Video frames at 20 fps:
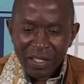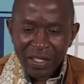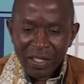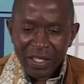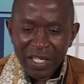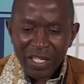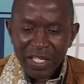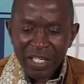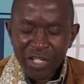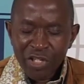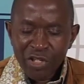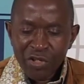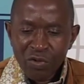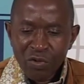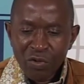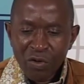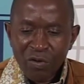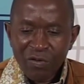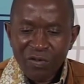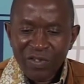the
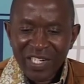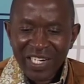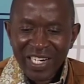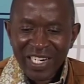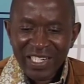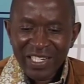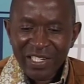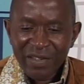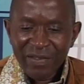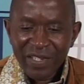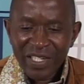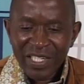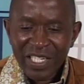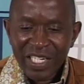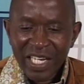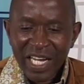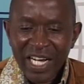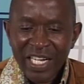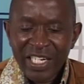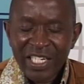issue of
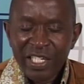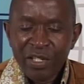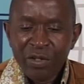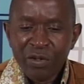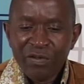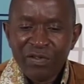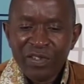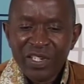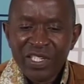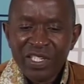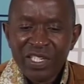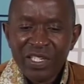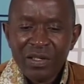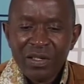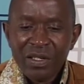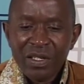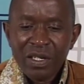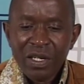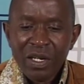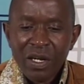creativity and innovation,
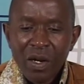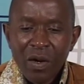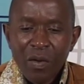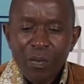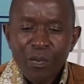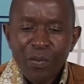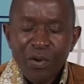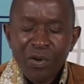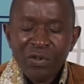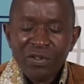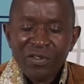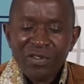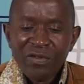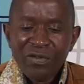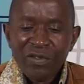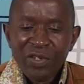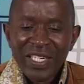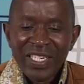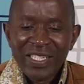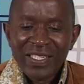both
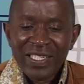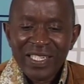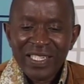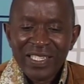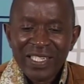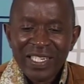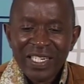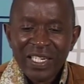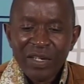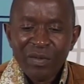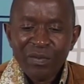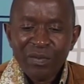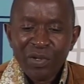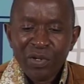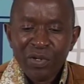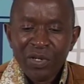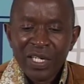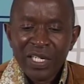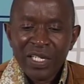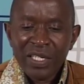for existing
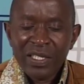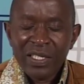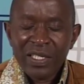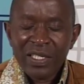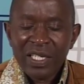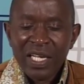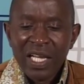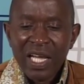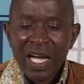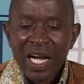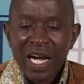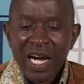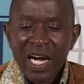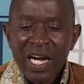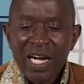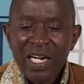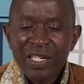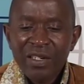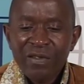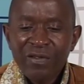employees
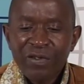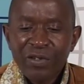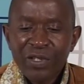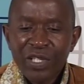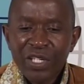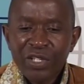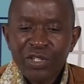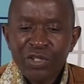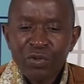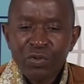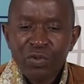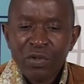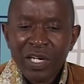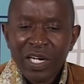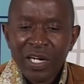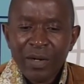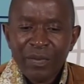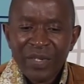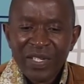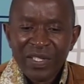and for the
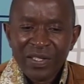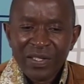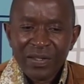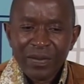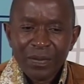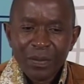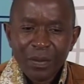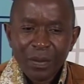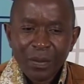newcomers.